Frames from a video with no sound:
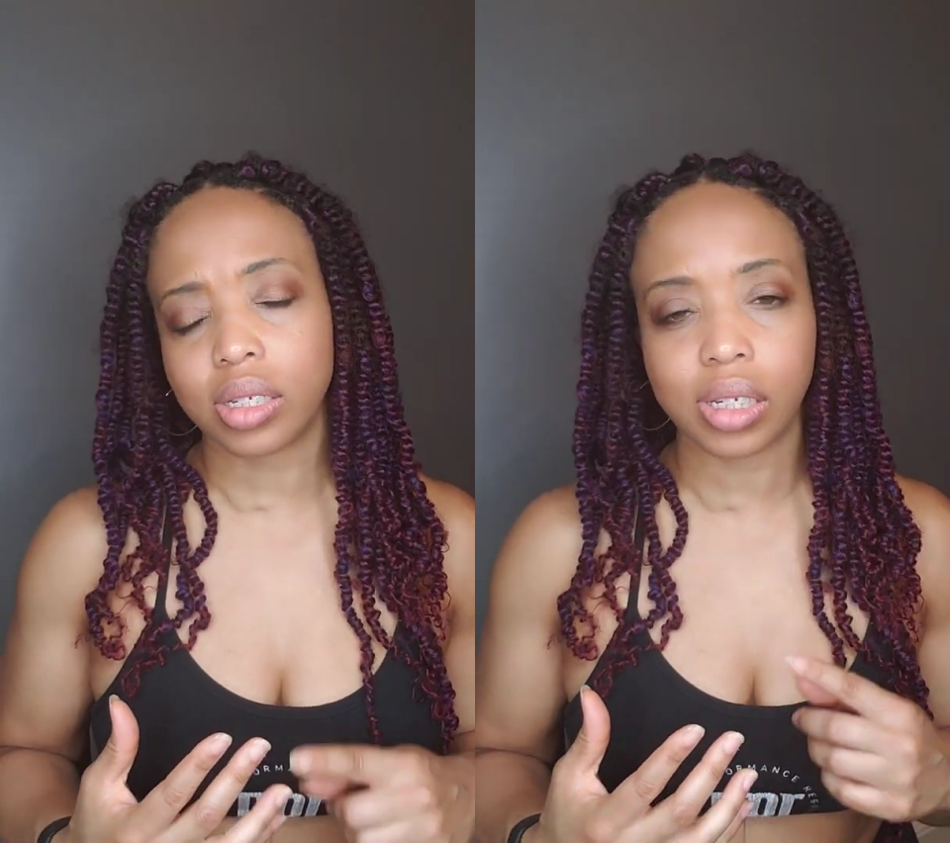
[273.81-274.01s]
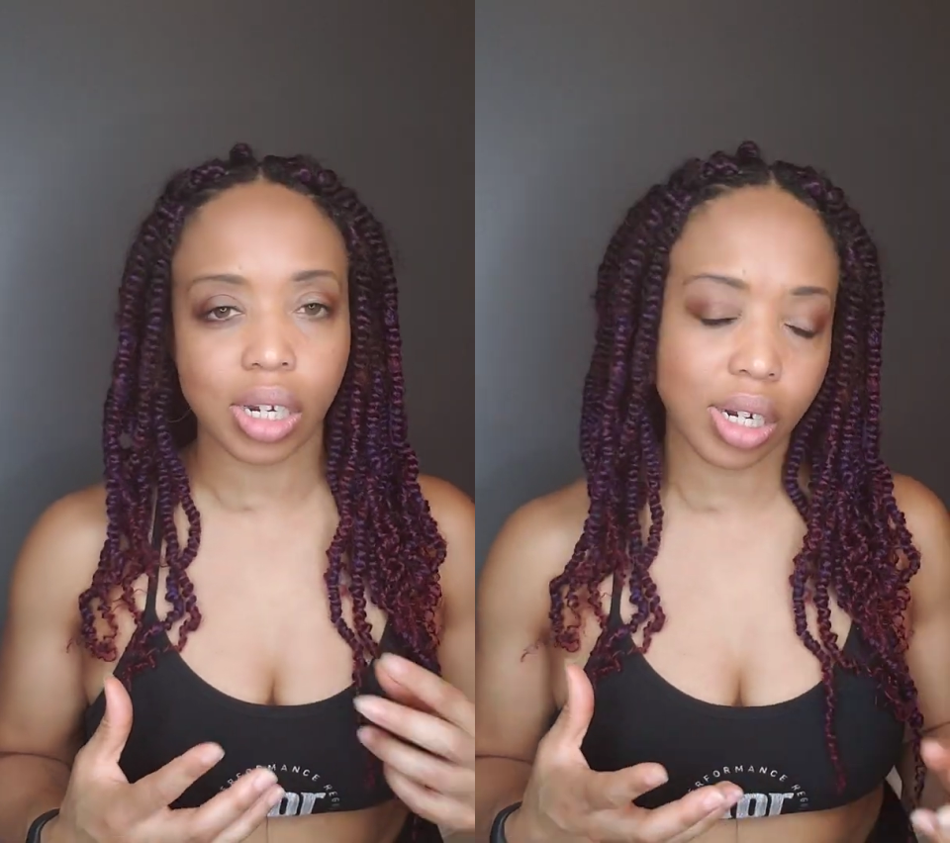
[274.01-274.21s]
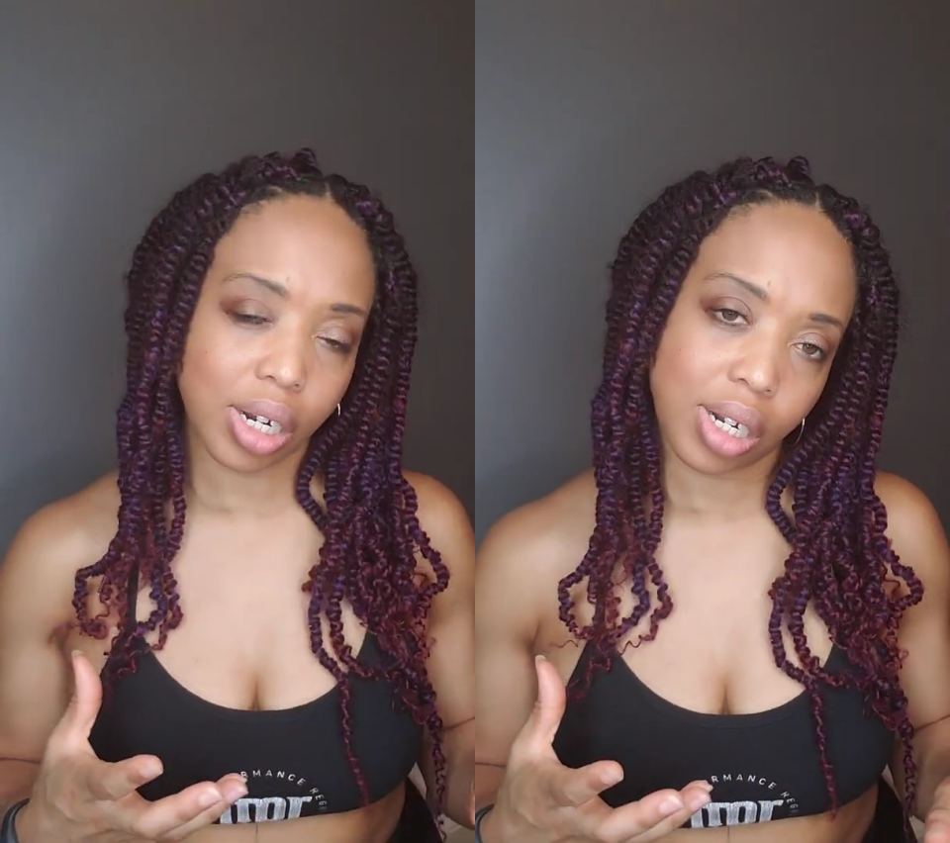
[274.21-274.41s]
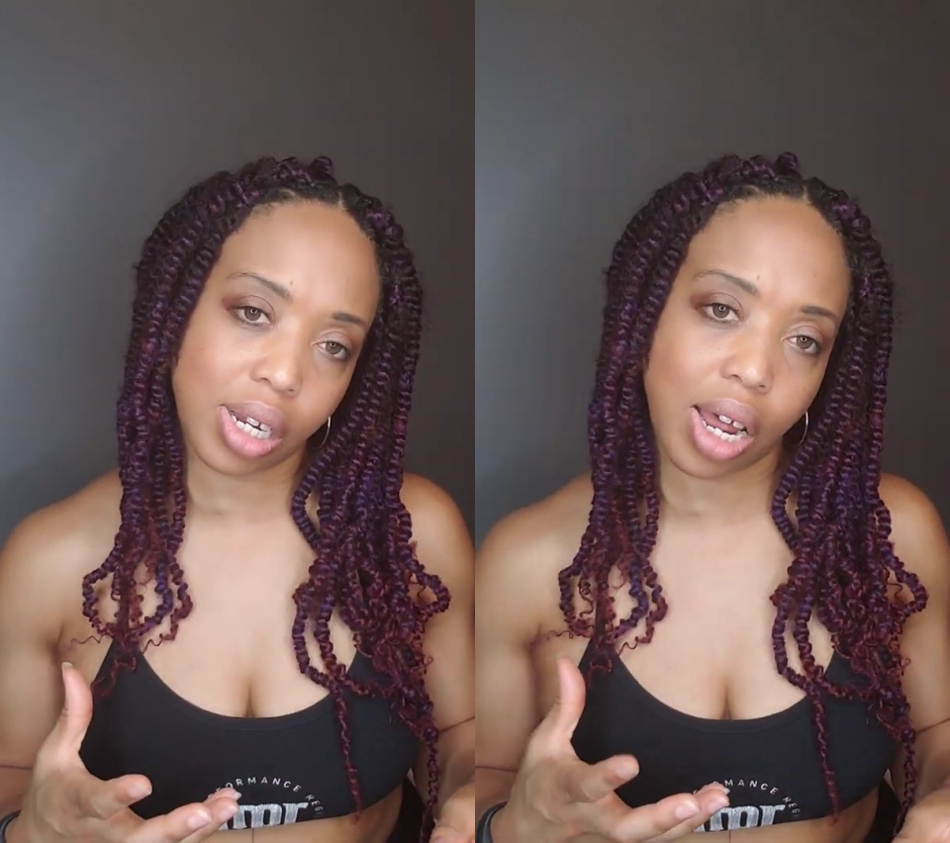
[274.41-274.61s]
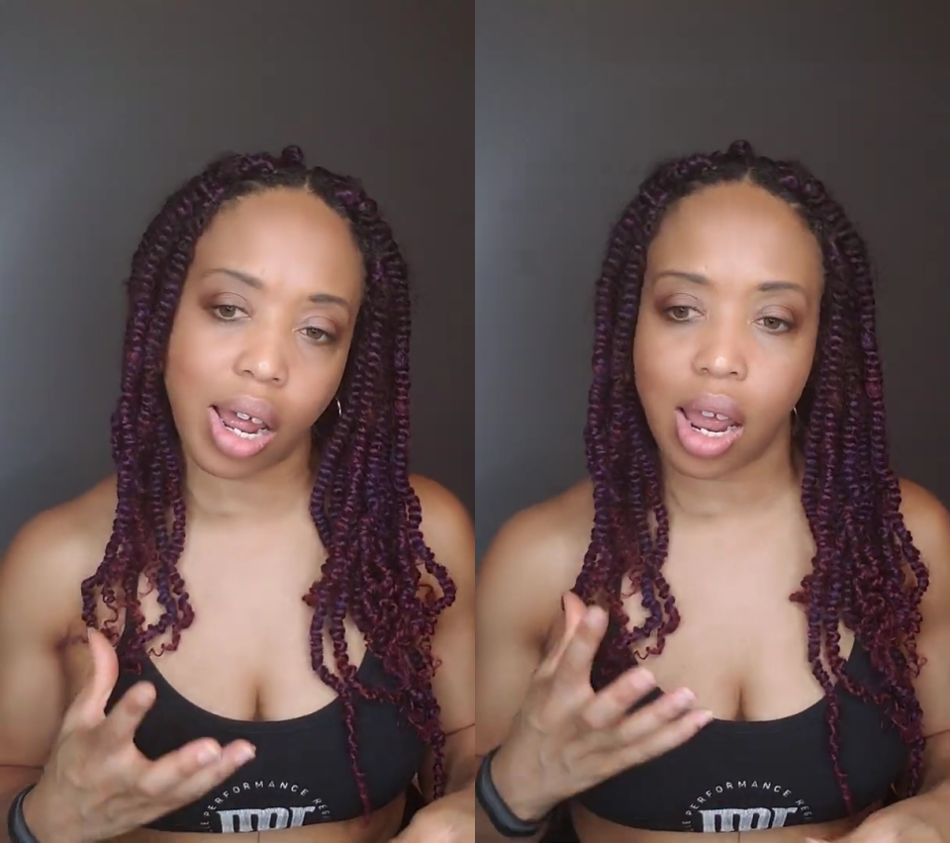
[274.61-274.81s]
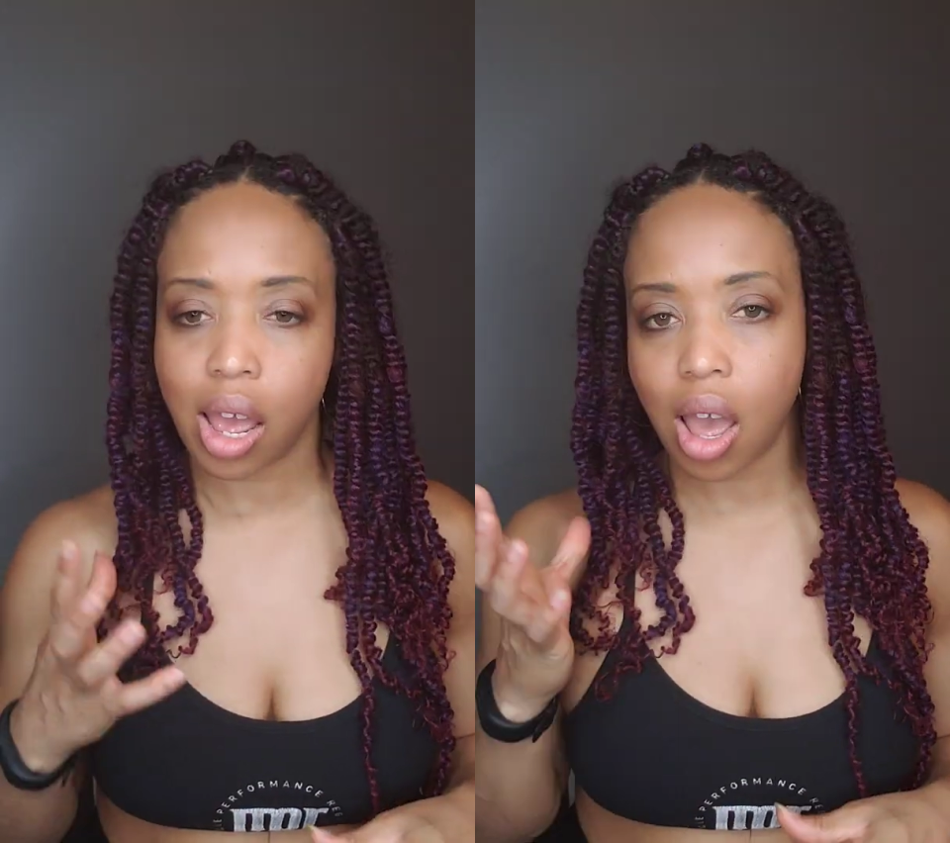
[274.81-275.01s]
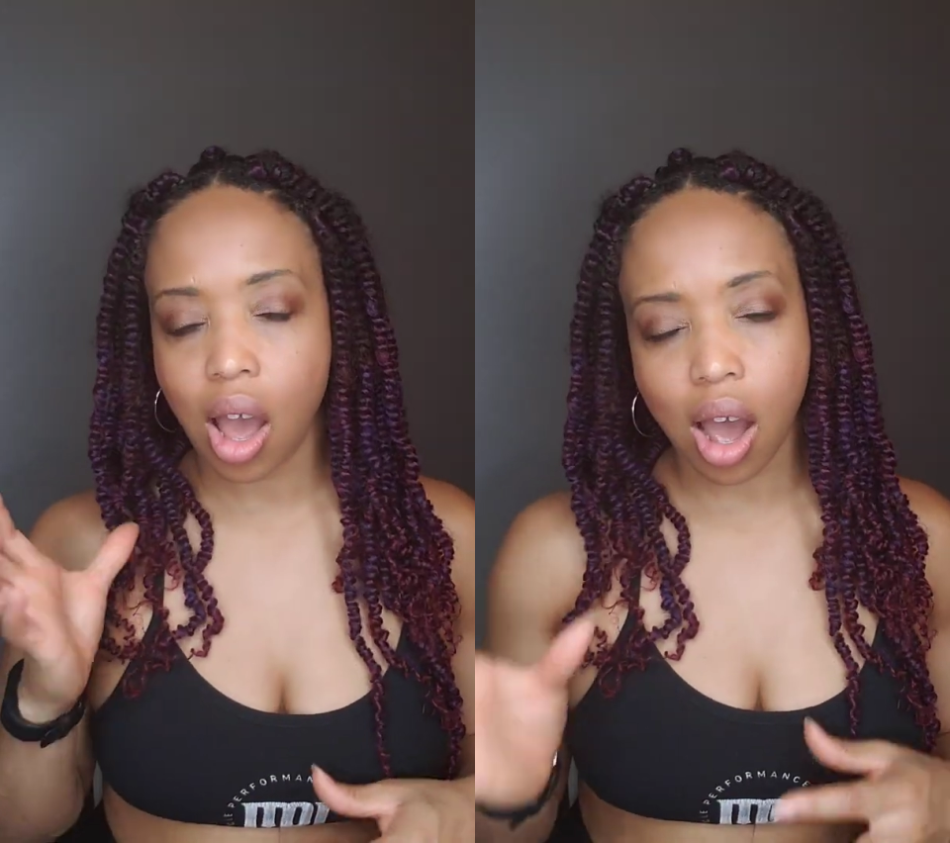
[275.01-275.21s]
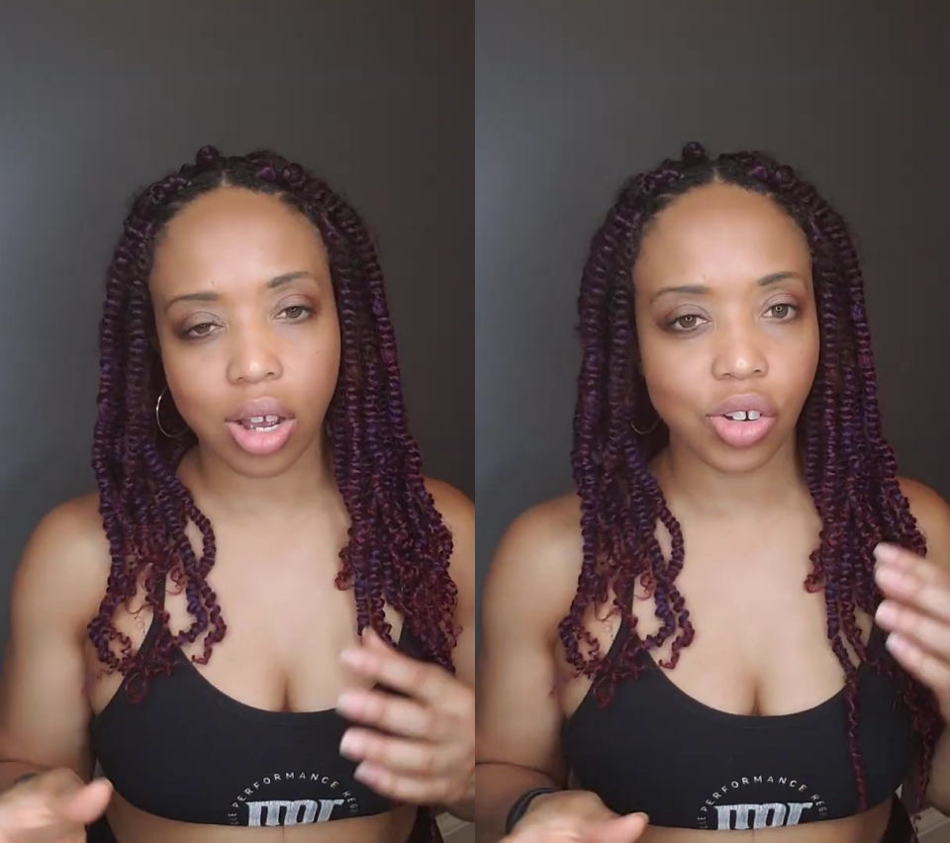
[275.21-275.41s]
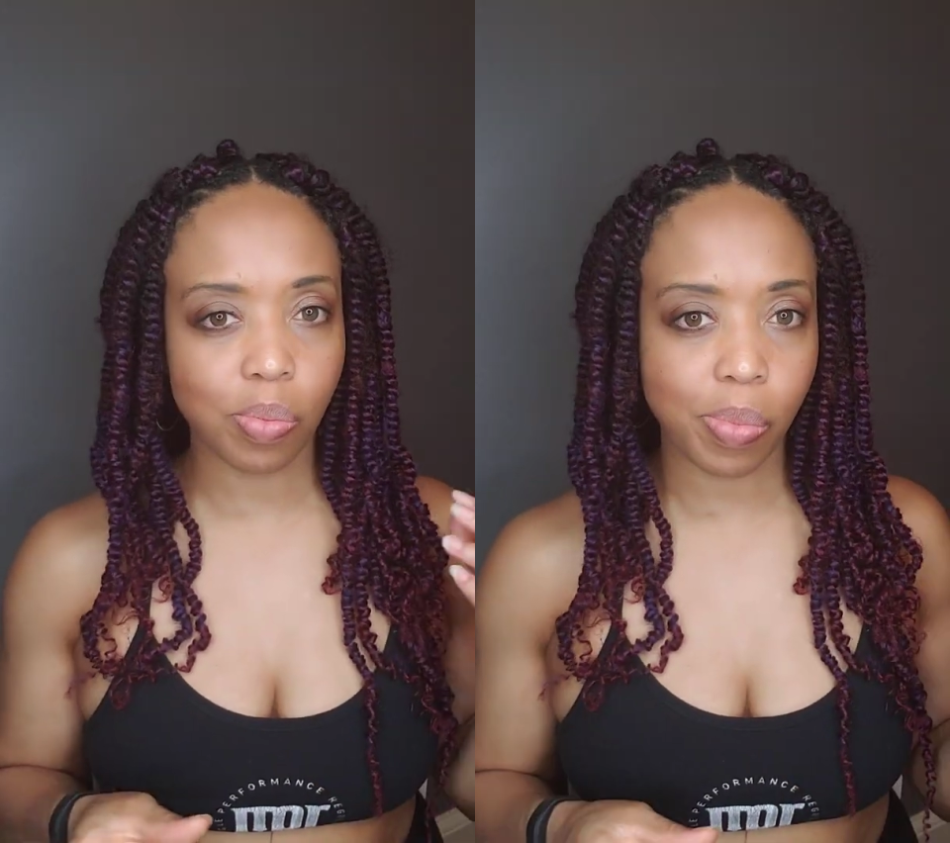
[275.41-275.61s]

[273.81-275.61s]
da da da da on your